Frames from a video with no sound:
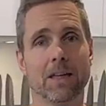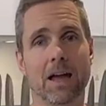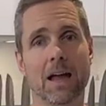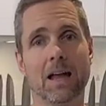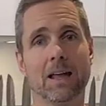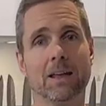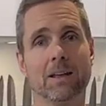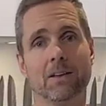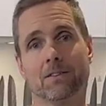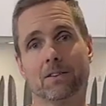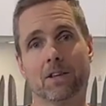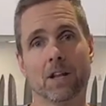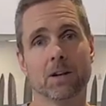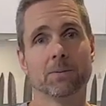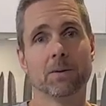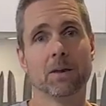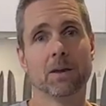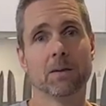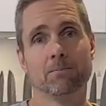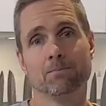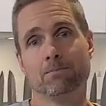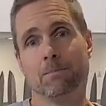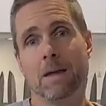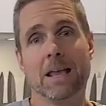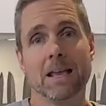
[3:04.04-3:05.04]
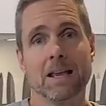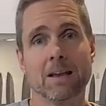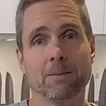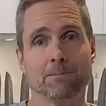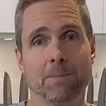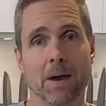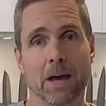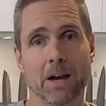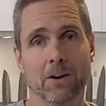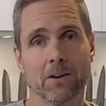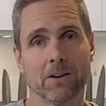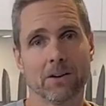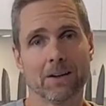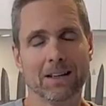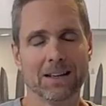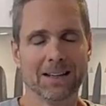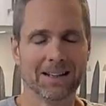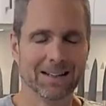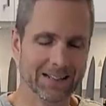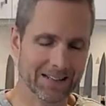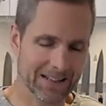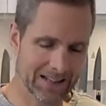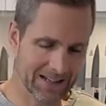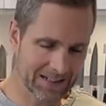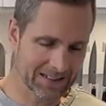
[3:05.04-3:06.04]
that is gonna be make it better.
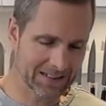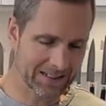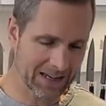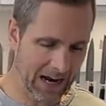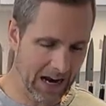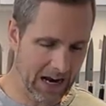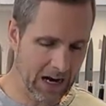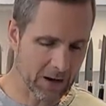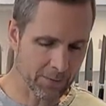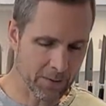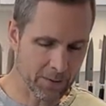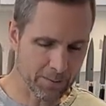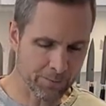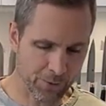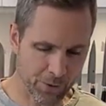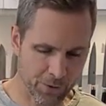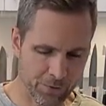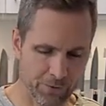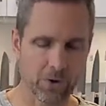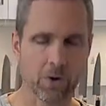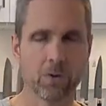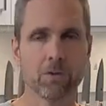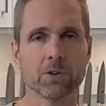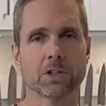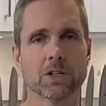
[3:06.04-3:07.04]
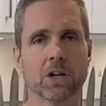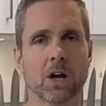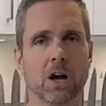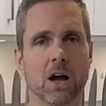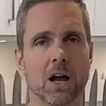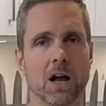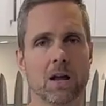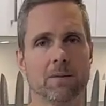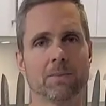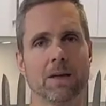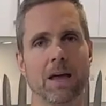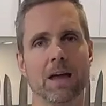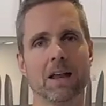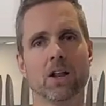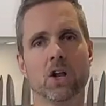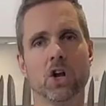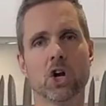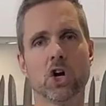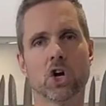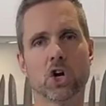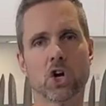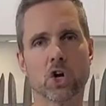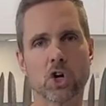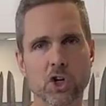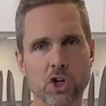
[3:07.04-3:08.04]
It, it's kind of been proven over time that
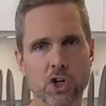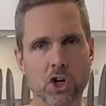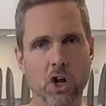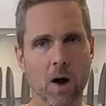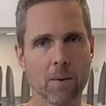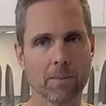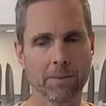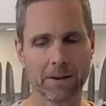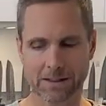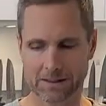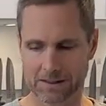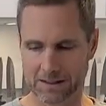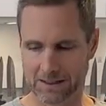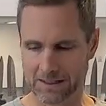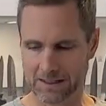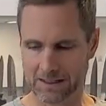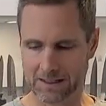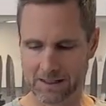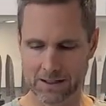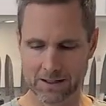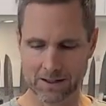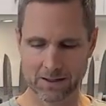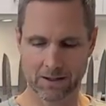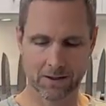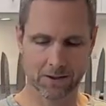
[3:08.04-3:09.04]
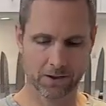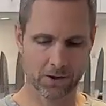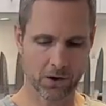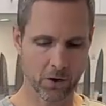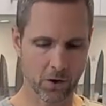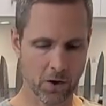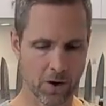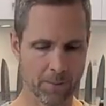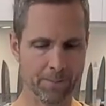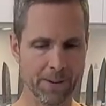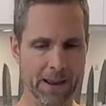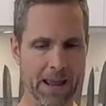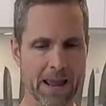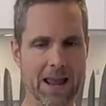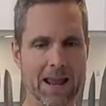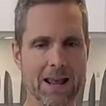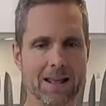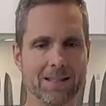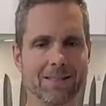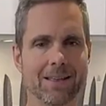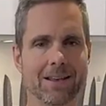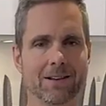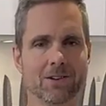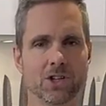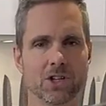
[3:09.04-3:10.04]
ergonomically, you know, a
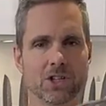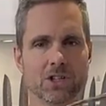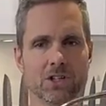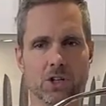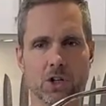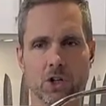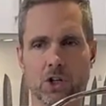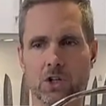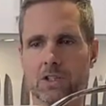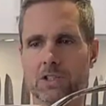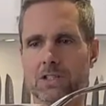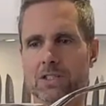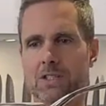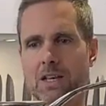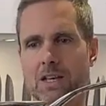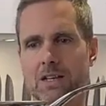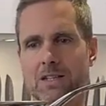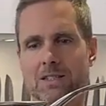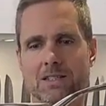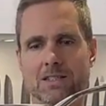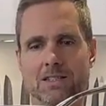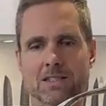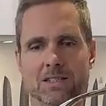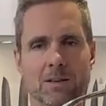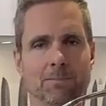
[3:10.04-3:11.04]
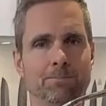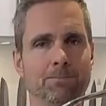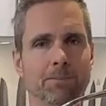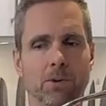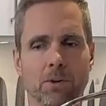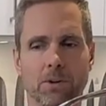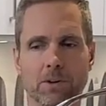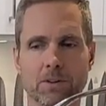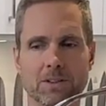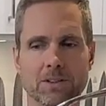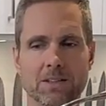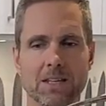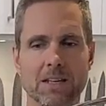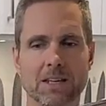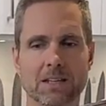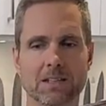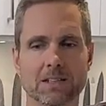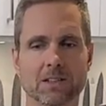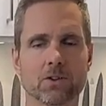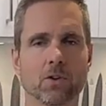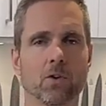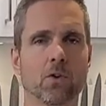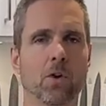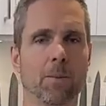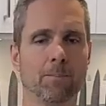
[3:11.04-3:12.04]
pan that just looks as simple as
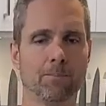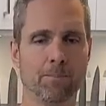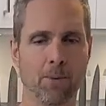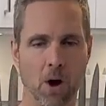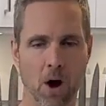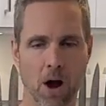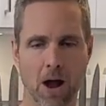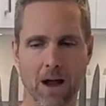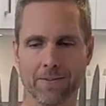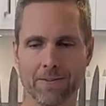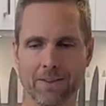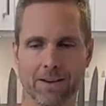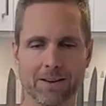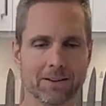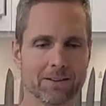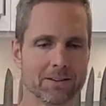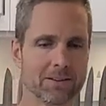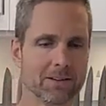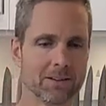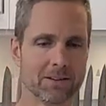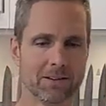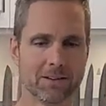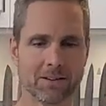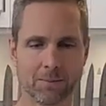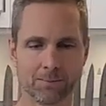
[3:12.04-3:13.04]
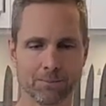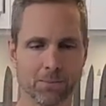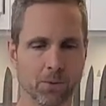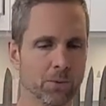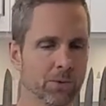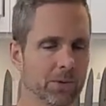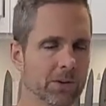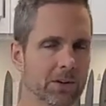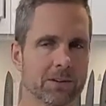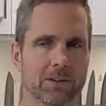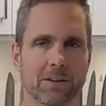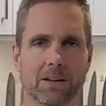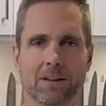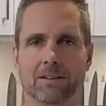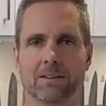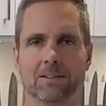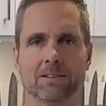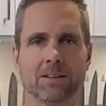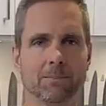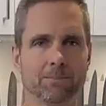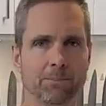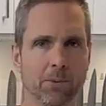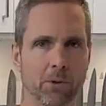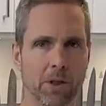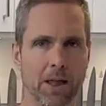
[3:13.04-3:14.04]
this or a pot that is as simple with just a nice
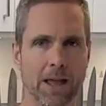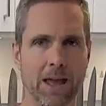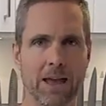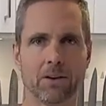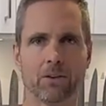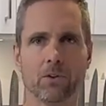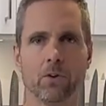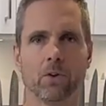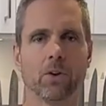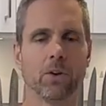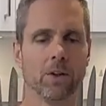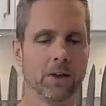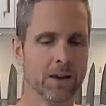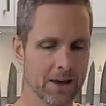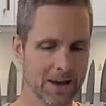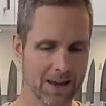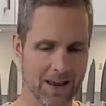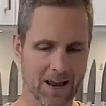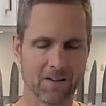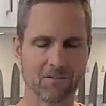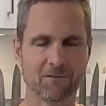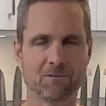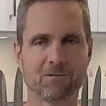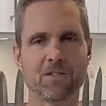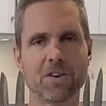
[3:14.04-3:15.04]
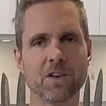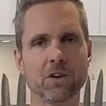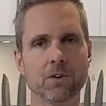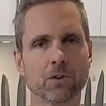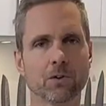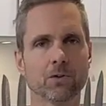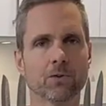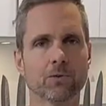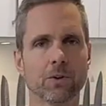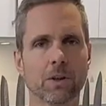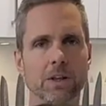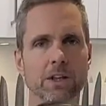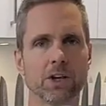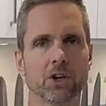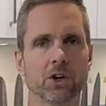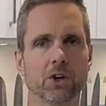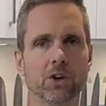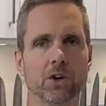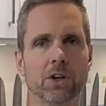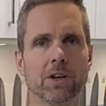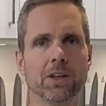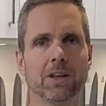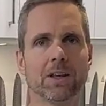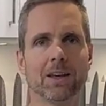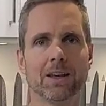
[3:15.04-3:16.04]
simple handle. It feels really
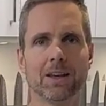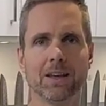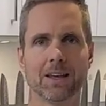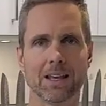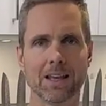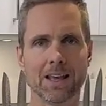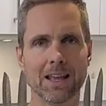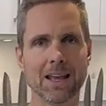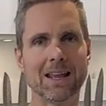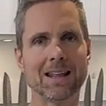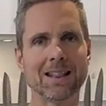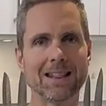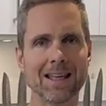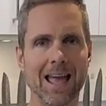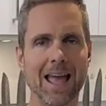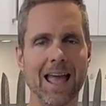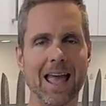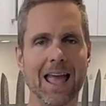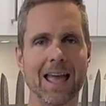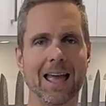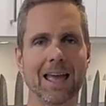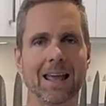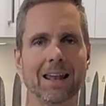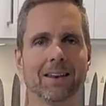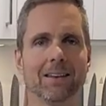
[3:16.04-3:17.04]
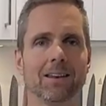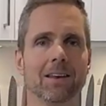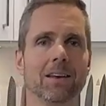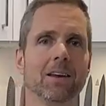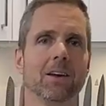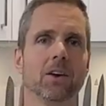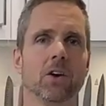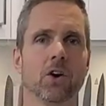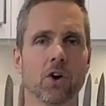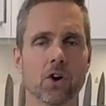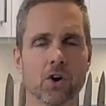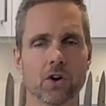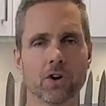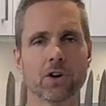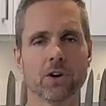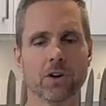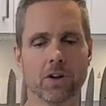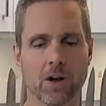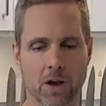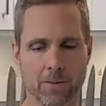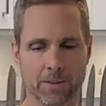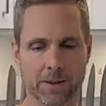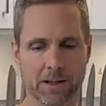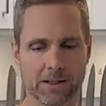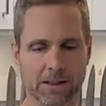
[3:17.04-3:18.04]
good in the hand.
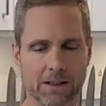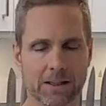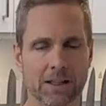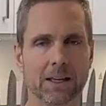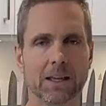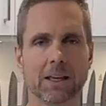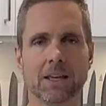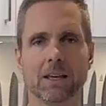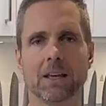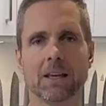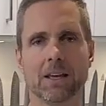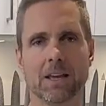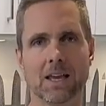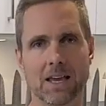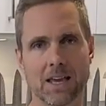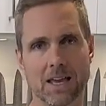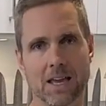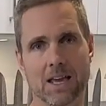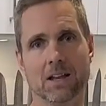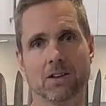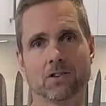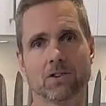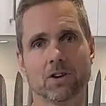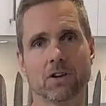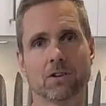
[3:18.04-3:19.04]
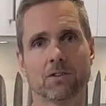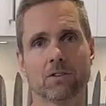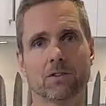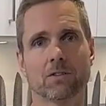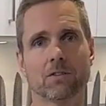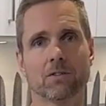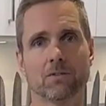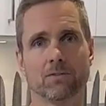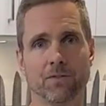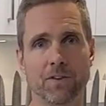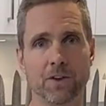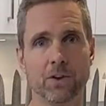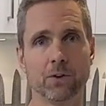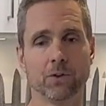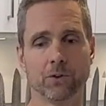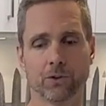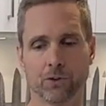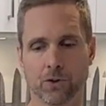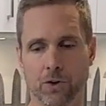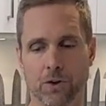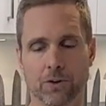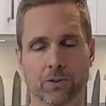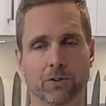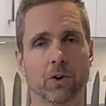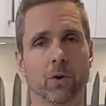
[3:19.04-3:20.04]
Ergonomically, it just feels
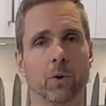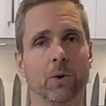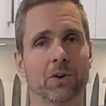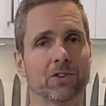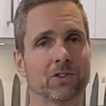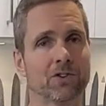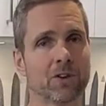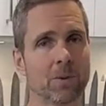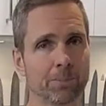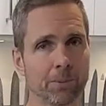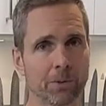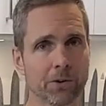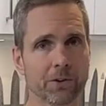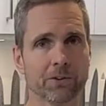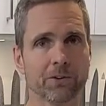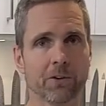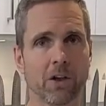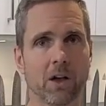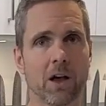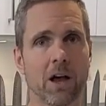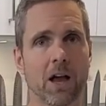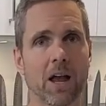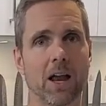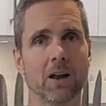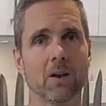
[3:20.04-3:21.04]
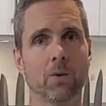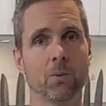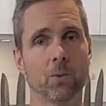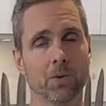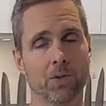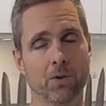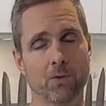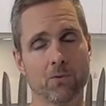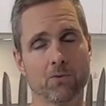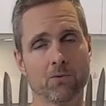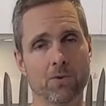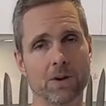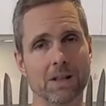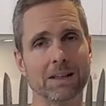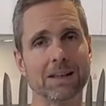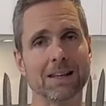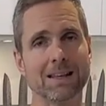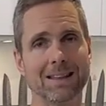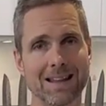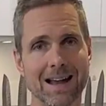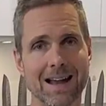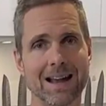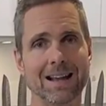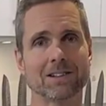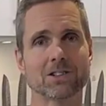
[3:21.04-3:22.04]
good. So a simple design with a really
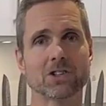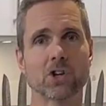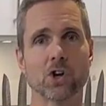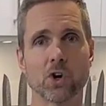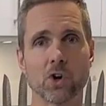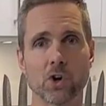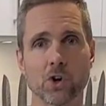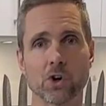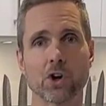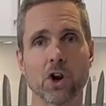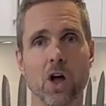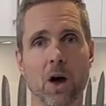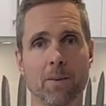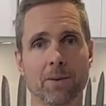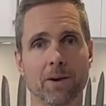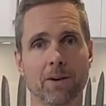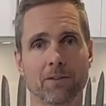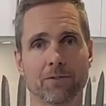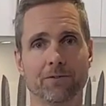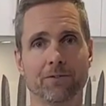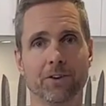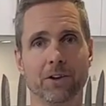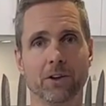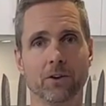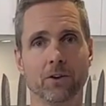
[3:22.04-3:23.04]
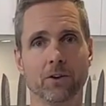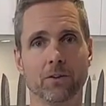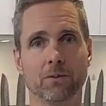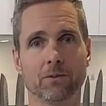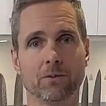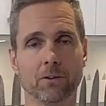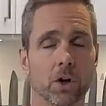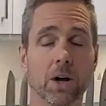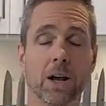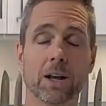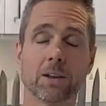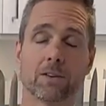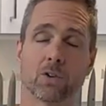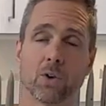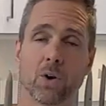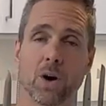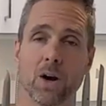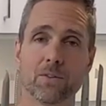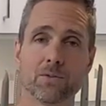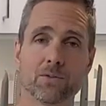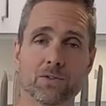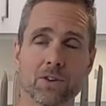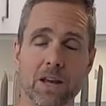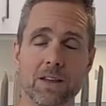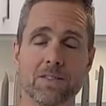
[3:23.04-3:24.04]
nice ergonomic feel. Okay, so
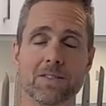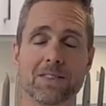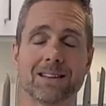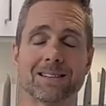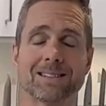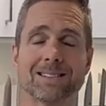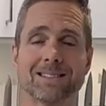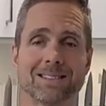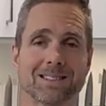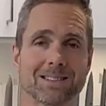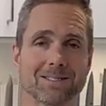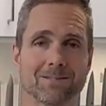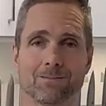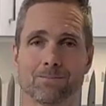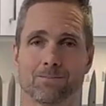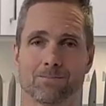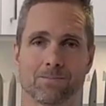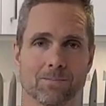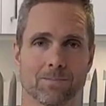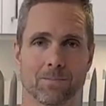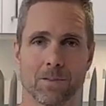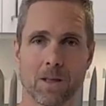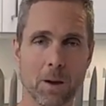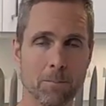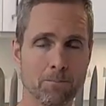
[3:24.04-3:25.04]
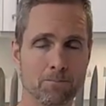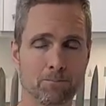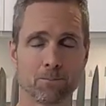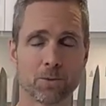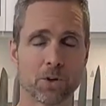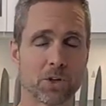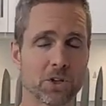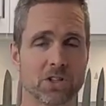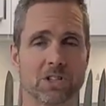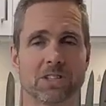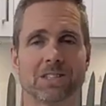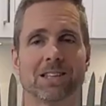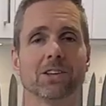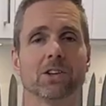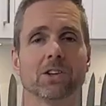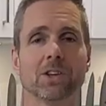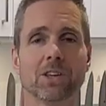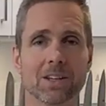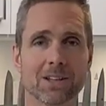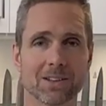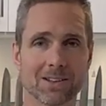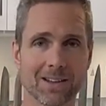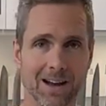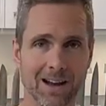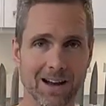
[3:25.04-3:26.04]
I've said this a
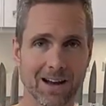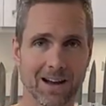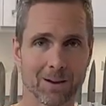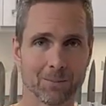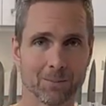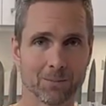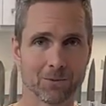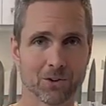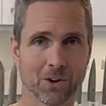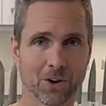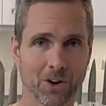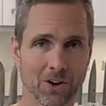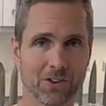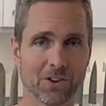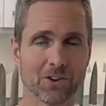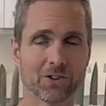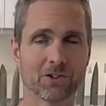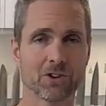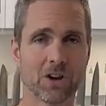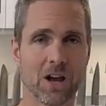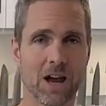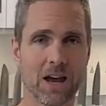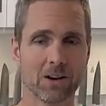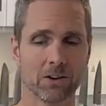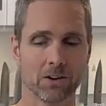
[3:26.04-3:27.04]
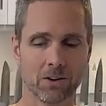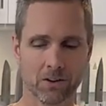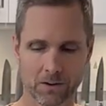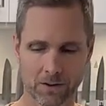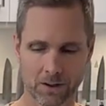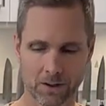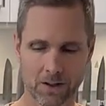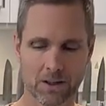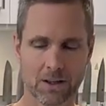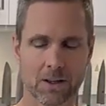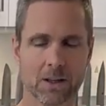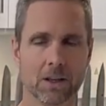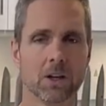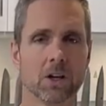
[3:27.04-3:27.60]
gazillion times on this channel.